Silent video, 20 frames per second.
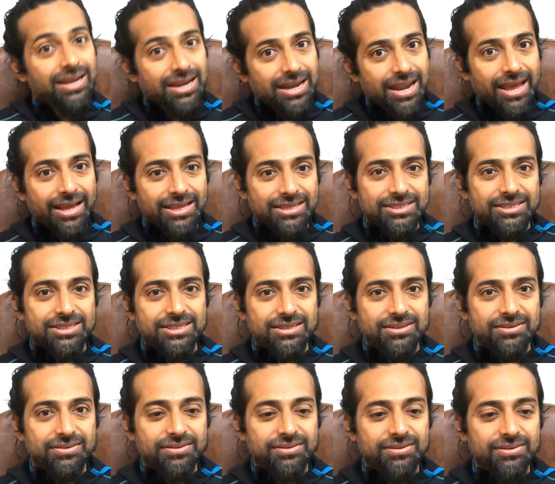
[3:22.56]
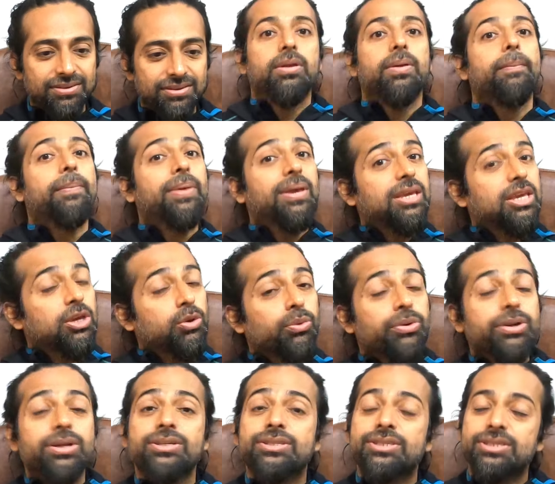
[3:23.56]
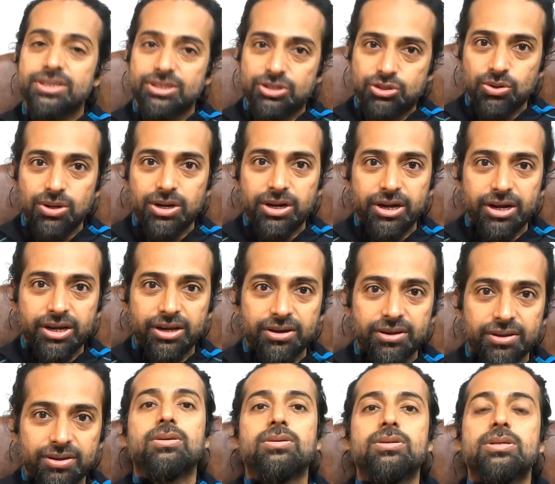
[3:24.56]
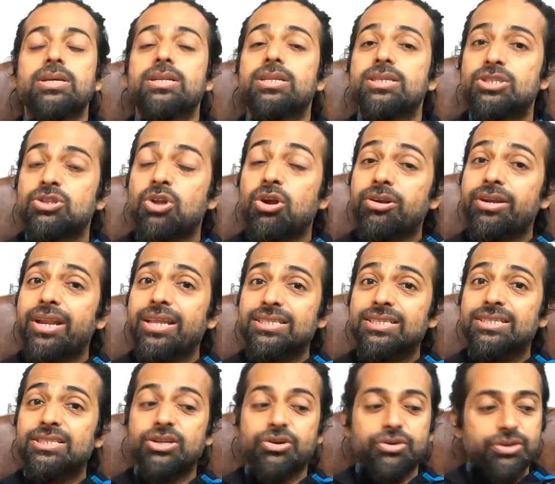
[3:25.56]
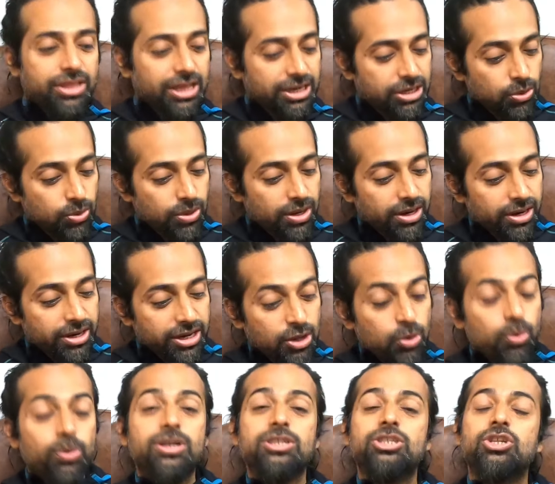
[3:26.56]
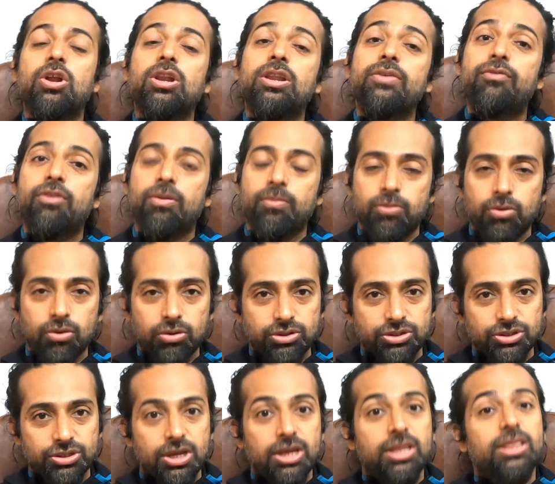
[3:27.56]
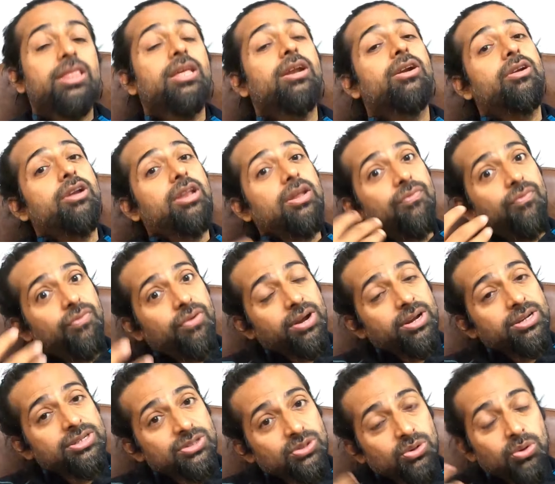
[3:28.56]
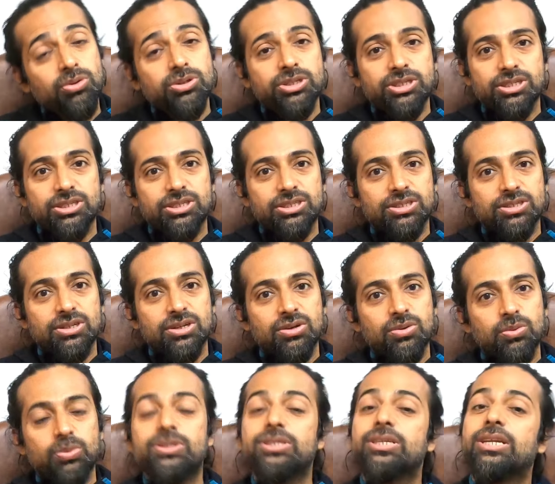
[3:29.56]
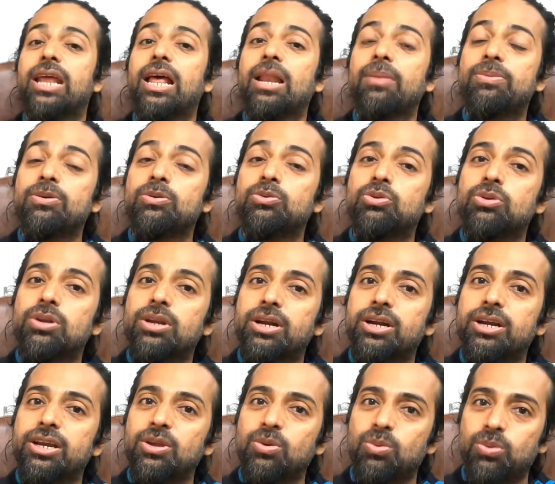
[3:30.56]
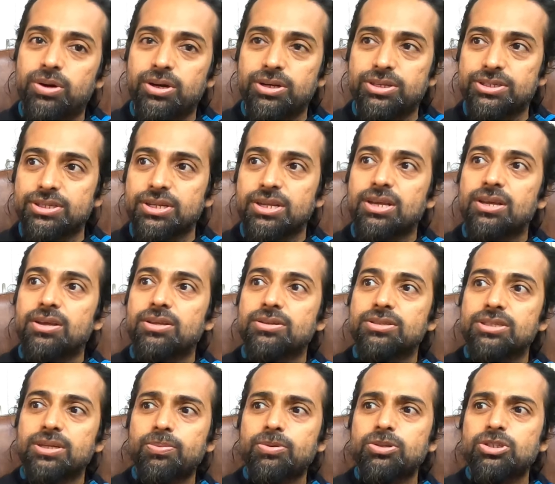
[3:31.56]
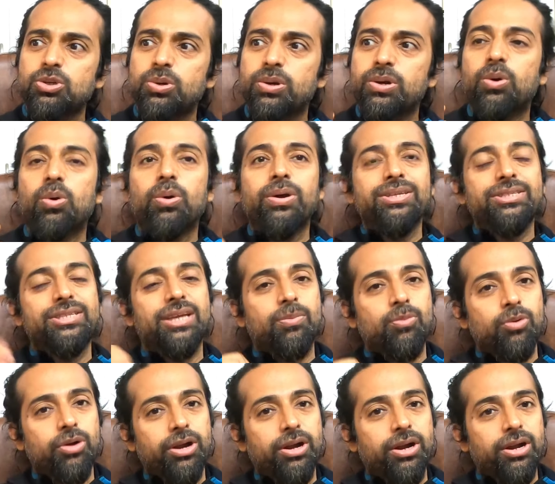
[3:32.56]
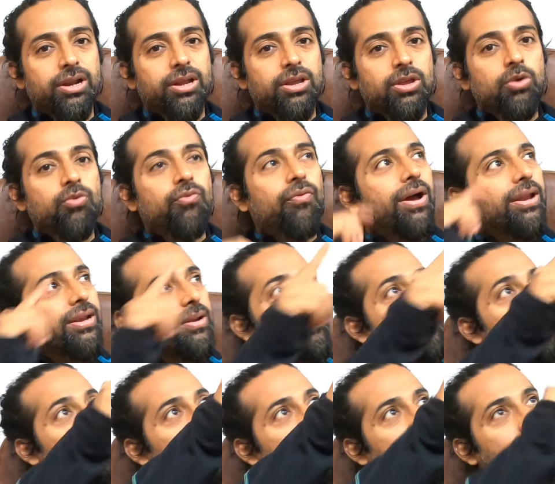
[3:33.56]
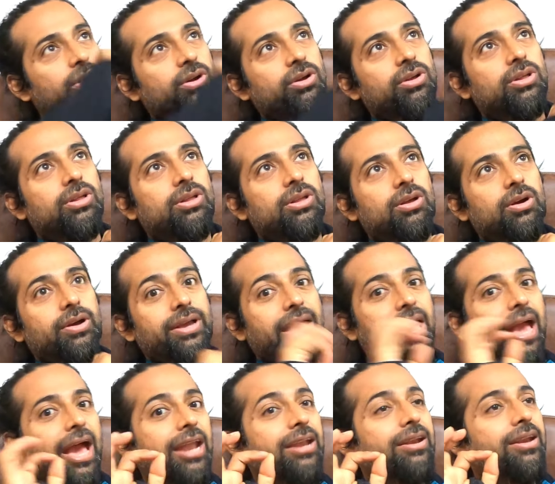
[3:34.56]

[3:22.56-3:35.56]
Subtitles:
Next, be curious to learn. It is not necessary that you learn new words only from books. There are different sources which can help you to learn new words. Suppose you are going somewhere, you find a board, okay,